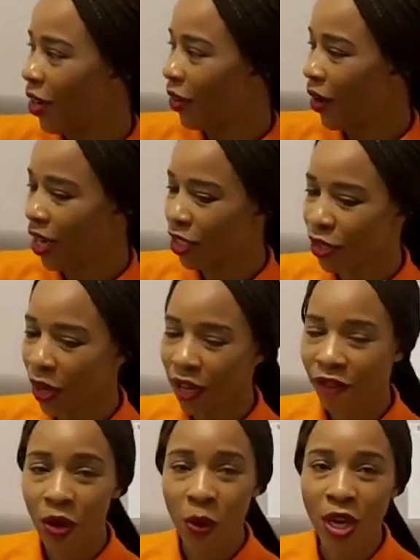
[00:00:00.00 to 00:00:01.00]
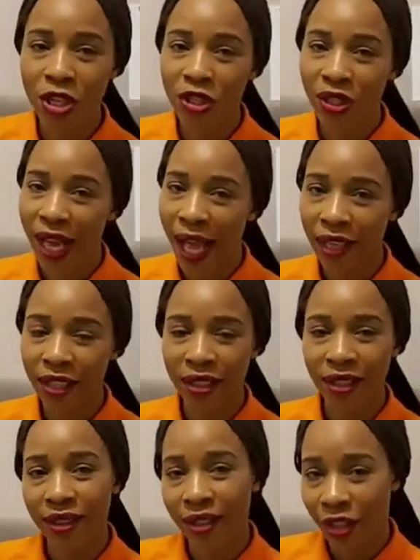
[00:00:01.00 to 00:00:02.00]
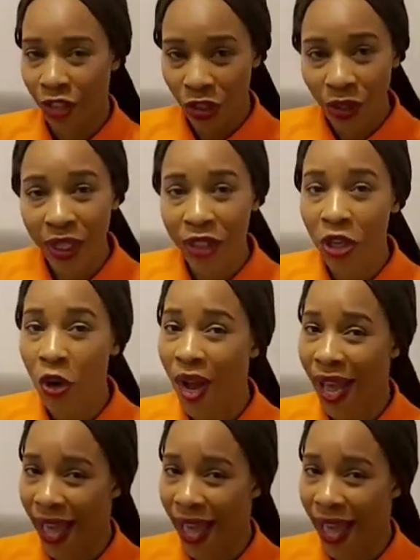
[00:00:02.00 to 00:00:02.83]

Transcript: All right, so if you want to color, you can go